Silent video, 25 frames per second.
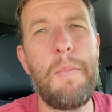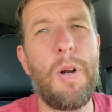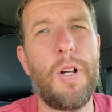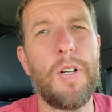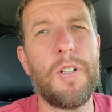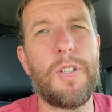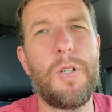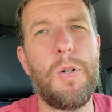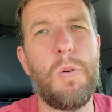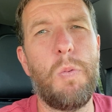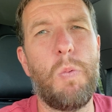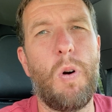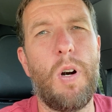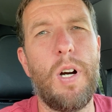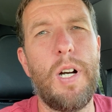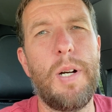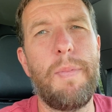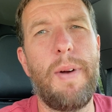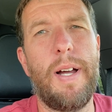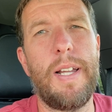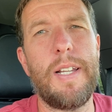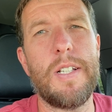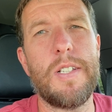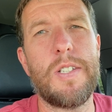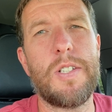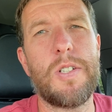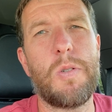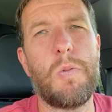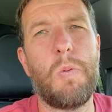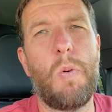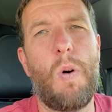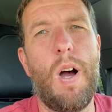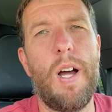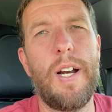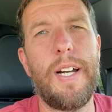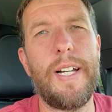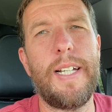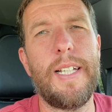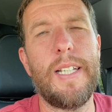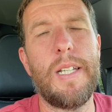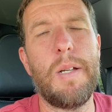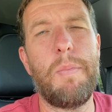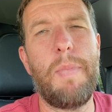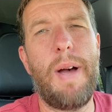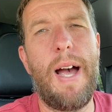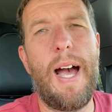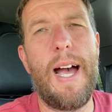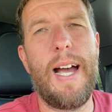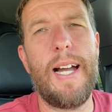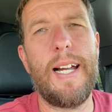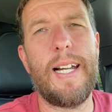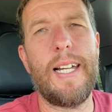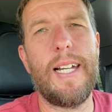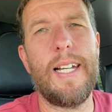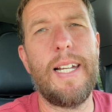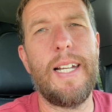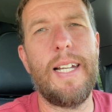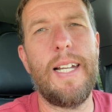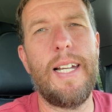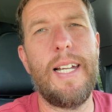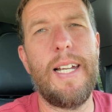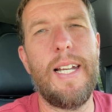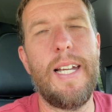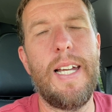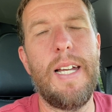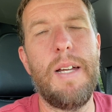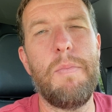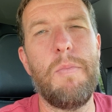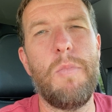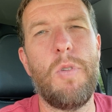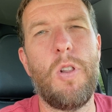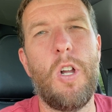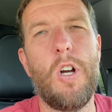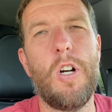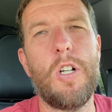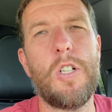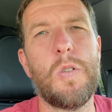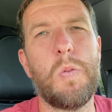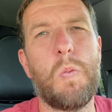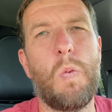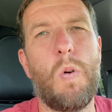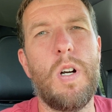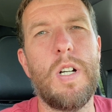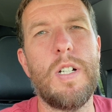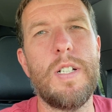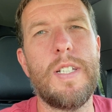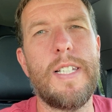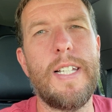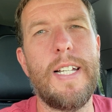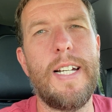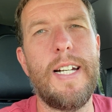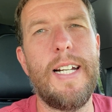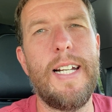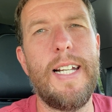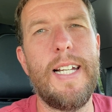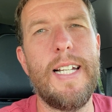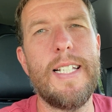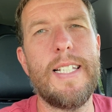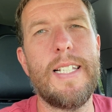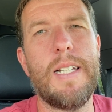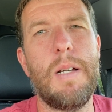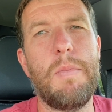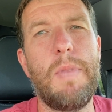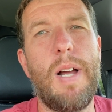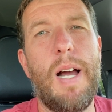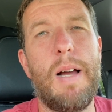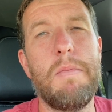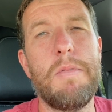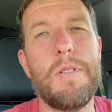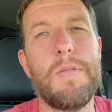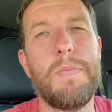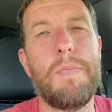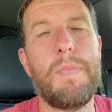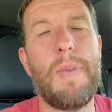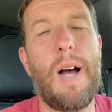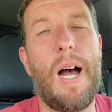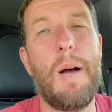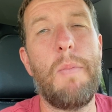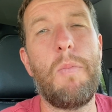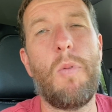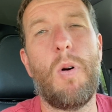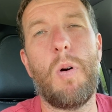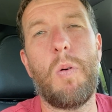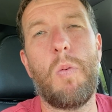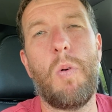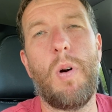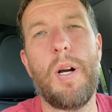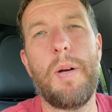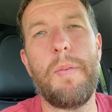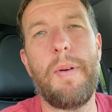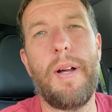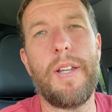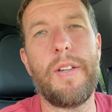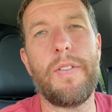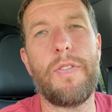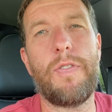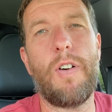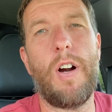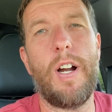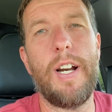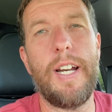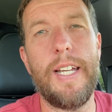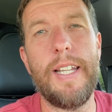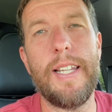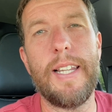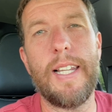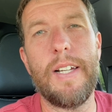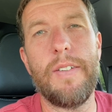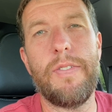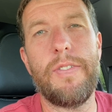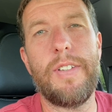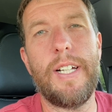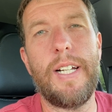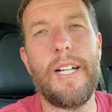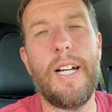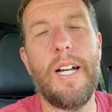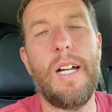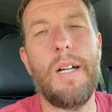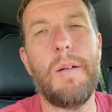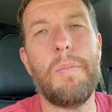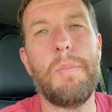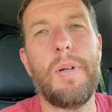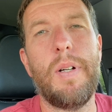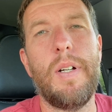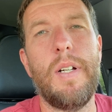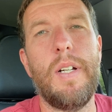not too worried about the squatting in the back. It looks worse than it is sometimes. I'm more worried about the front end lifting up.